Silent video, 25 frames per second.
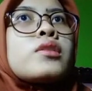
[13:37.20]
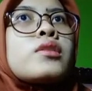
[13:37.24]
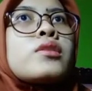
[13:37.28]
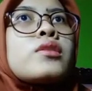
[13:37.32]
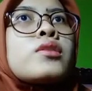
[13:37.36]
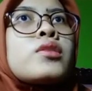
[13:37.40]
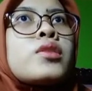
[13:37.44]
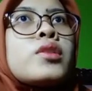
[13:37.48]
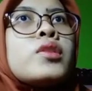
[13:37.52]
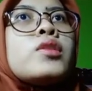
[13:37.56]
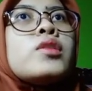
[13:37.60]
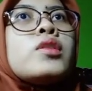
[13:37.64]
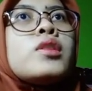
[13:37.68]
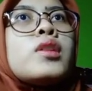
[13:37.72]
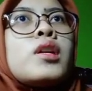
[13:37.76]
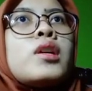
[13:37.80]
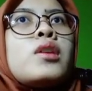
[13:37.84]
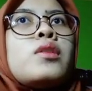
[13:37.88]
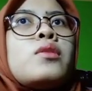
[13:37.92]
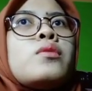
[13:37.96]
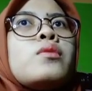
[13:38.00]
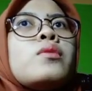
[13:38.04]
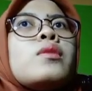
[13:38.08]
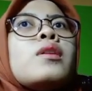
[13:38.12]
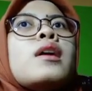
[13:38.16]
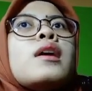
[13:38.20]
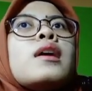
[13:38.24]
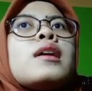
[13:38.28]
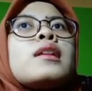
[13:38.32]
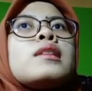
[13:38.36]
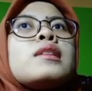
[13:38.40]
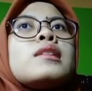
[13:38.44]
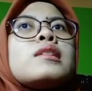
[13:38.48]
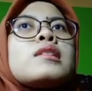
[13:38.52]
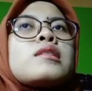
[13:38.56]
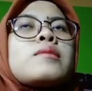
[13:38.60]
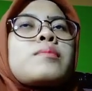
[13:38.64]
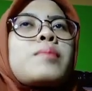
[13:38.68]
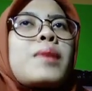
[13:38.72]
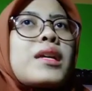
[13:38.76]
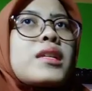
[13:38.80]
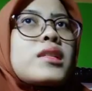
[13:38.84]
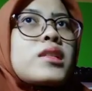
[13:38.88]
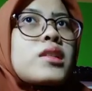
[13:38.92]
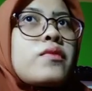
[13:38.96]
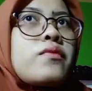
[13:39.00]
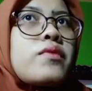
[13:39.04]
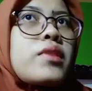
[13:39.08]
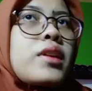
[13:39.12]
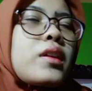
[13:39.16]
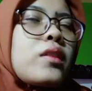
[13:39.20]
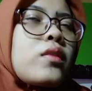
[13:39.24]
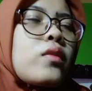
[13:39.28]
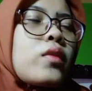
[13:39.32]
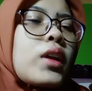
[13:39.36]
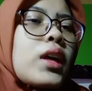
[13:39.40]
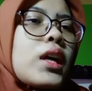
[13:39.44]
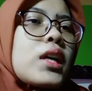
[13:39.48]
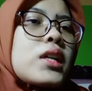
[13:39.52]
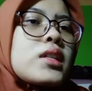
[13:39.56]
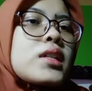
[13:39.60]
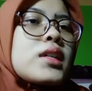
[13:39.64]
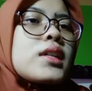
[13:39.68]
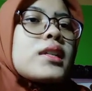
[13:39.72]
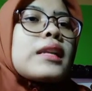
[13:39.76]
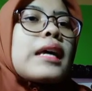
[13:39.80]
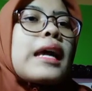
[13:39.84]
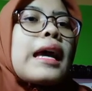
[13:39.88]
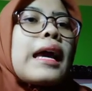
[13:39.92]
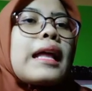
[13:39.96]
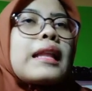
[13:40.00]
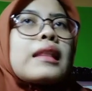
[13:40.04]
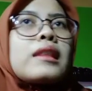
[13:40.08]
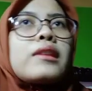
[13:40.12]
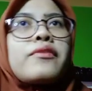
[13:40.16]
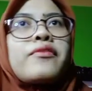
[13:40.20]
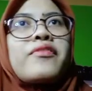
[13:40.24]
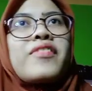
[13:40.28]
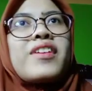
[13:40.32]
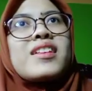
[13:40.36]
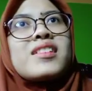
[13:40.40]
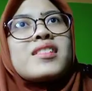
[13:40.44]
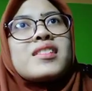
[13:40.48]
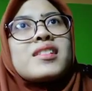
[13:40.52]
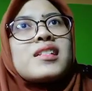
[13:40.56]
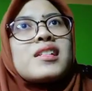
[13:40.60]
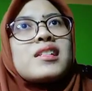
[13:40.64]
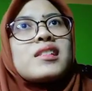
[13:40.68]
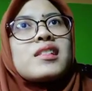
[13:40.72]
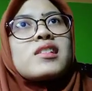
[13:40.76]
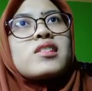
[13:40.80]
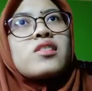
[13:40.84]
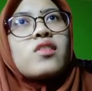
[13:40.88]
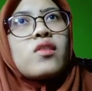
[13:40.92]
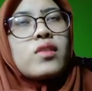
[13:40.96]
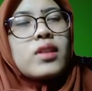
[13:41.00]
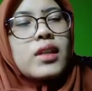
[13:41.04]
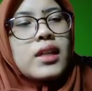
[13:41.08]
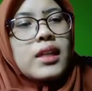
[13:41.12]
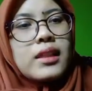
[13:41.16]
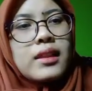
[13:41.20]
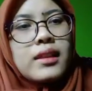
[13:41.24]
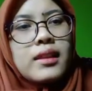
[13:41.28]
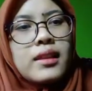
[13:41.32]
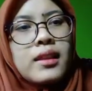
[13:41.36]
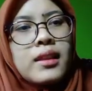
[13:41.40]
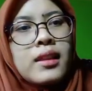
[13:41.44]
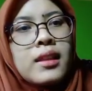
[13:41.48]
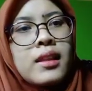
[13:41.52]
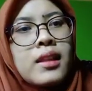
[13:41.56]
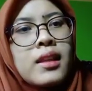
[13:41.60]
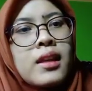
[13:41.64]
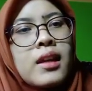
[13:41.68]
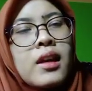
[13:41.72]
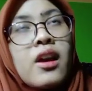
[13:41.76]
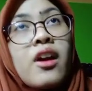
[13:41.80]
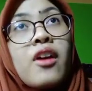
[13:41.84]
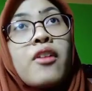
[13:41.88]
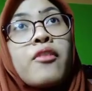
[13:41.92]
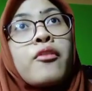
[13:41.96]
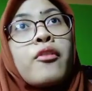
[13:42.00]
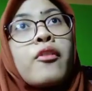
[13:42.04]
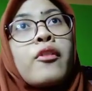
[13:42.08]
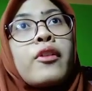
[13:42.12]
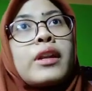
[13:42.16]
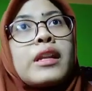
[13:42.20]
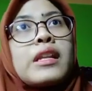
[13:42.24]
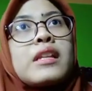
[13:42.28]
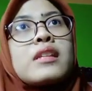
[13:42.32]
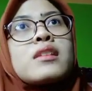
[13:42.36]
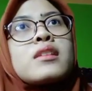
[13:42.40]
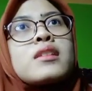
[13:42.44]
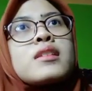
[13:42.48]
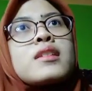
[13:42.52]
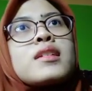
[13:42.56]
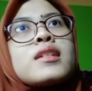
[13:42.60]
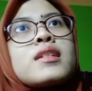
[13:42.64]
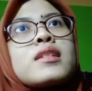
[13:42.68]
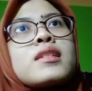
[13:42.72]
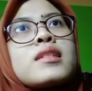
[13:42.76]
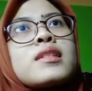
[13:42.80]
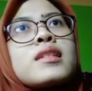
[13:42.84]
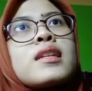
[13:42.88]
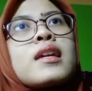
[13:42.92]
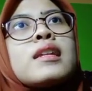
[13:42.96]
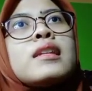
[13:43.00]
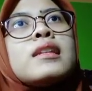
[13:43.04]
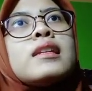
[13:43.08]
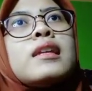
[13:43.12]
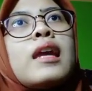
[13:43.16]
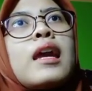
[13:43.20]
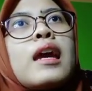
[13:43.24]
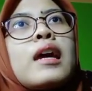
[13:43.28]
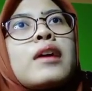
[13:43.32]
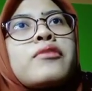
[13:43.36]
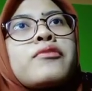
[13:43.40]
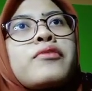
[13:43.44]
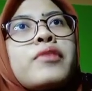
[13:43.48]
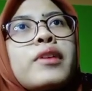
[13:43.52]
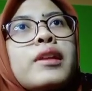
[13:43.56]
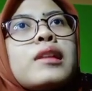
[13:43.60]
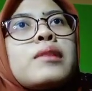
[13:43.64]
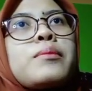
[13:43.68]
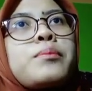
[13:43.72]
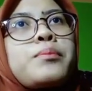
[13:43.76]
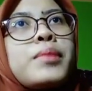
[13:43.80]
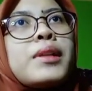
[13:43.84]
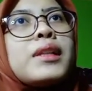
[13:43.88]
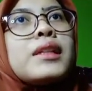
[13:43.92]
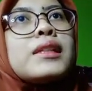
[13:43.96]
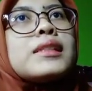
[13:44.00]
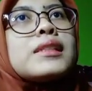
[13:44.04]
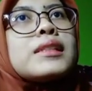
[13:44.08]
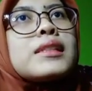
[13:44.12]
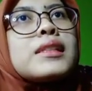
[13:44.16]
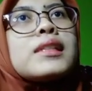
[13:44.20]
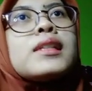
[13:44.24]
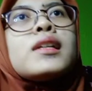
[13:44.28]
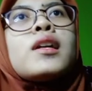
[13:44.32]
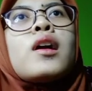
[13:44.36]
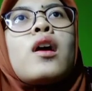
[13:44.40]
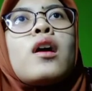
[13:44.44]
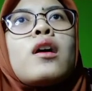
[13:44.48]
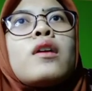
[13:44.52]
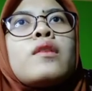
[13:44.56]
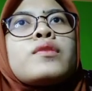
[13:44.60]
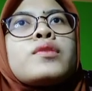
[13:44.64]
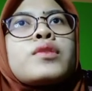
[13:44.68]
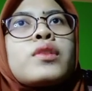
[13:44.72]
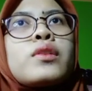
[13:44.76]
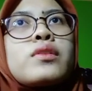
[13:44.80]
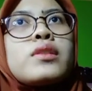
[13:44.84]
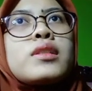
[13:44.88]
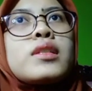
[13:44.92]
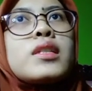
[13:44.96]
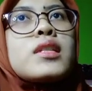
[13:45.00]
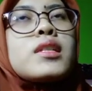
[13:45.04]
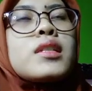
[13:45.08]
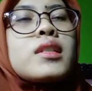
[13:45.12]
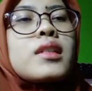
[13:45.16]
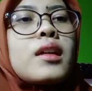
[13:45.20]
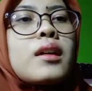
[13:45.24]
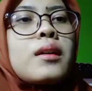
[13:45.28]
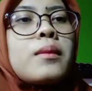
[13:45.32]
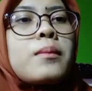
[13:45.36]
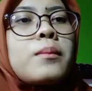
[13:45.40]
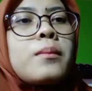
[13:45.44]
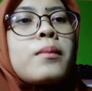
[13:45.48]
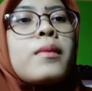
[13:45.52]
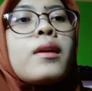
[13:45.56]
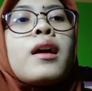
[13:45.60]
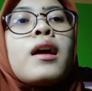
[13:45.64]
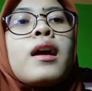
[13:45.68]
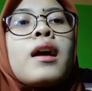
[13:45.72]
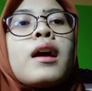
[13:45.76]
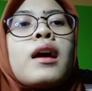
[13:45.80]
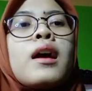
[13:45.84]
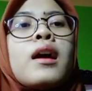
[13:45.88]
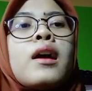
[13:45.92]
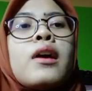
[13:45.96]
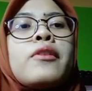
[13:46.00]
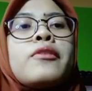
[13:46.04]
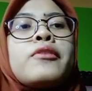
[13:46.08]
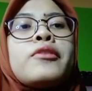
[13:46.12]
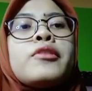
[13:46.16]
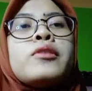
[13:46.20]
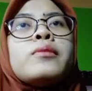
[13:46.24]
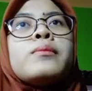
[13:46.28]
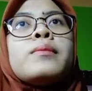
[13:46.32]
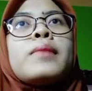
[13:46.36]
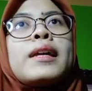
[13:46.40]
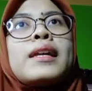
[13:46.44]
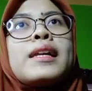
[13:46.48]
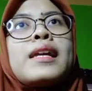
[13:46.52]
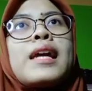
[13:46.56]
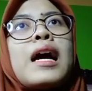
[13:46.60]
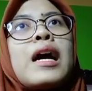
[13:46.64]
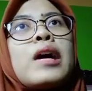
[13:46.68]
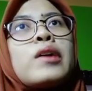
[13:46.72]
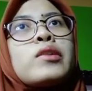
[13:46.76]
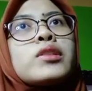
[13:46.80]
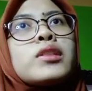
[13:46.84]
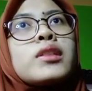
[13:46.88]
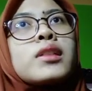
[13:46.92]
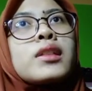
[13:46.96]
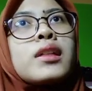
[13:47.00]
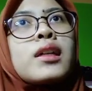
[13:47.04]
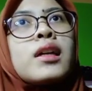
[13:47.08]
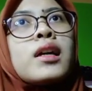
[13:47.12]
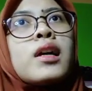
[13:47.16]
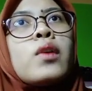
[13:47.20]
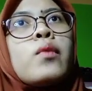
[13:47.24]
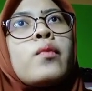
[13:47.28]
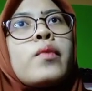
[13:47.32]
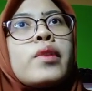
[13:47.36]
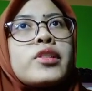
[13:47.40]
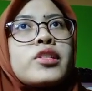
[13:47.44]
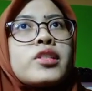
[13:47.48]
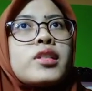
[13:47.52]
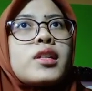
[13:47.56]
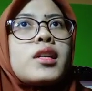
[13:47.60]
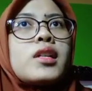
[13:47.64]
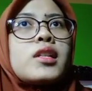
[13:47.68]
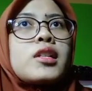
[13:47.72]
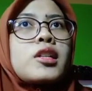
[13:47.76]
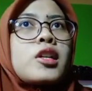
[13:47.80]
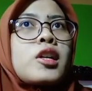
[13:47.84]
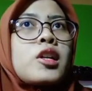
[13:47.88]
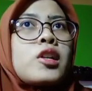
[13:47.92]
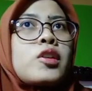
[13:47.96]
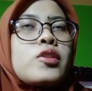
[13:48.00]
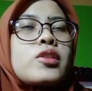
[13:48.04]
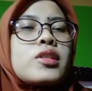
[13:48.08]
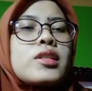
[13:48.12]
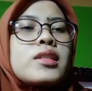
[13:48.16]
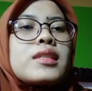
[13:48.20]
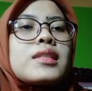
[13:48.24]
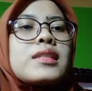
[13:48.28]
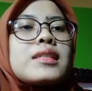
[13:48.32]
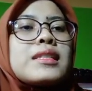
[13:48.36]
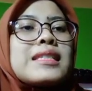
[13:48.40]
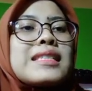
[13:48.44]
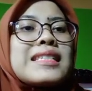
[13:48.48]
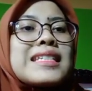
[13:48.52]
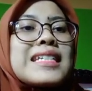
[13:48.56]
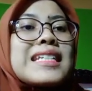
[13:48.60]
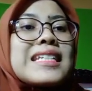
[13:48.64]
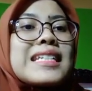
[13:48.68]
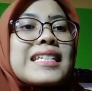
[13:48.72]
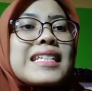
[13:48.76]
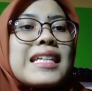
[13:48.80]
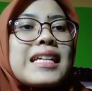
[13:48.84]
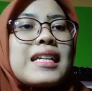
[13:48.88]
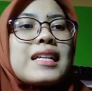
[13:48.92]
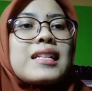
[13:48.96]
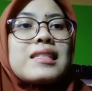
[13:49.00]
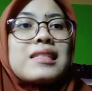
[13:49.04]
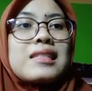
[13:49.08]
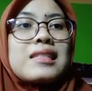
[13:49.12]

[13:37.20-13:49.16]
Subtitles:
to know the specific location and the facilities on it. For instance, the availability of sound system, room layout, which includes seating,